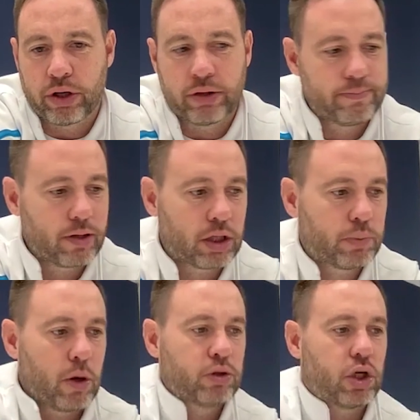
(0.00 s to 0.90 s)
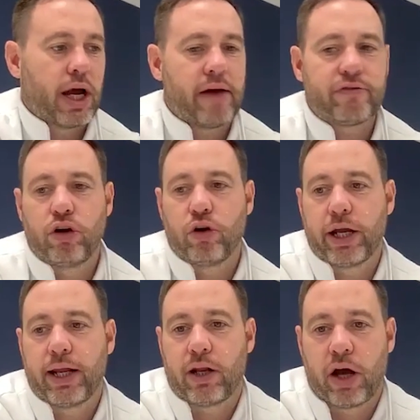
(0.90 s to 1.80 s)
And I suppose I have to look
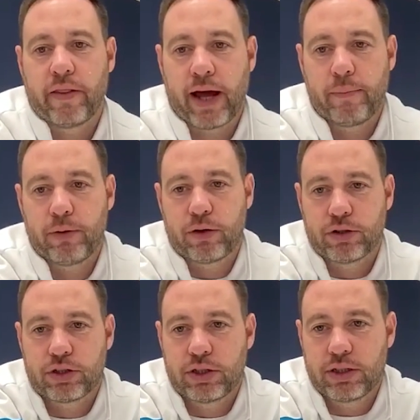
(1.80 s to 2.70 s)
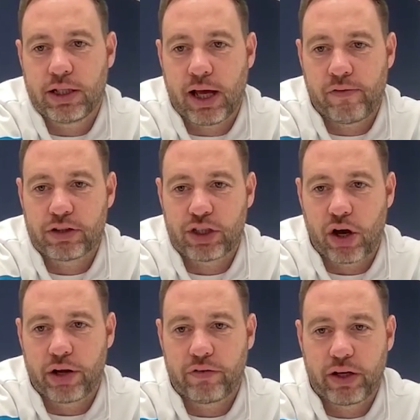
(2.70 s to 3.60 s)
at it like that because the other
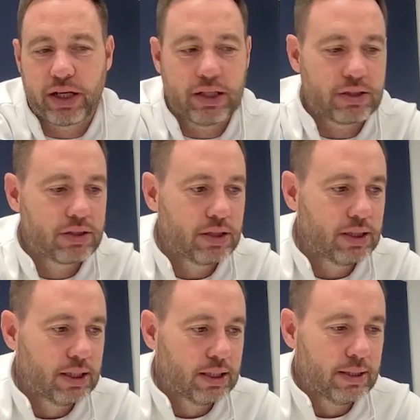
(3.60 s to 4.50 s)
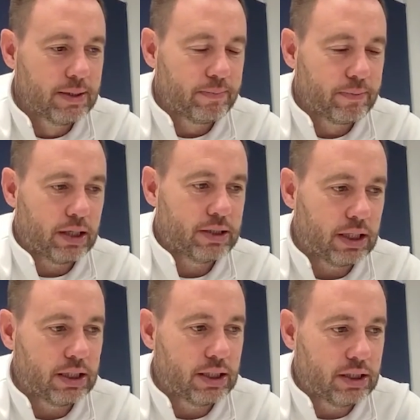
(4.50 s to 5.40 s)
side of it is
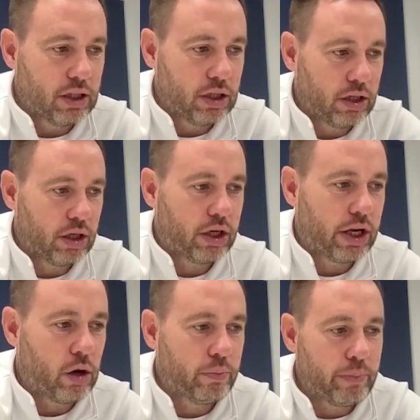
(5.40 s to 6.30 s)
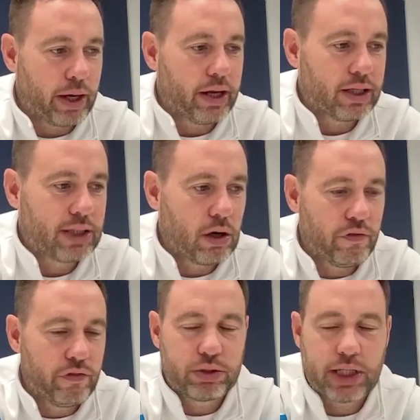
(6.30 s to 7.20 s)
you can make
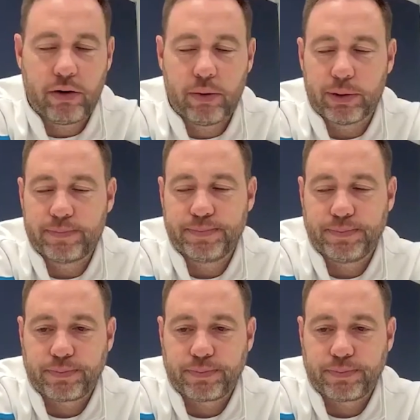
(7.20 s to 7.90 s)
yourself feel terrible.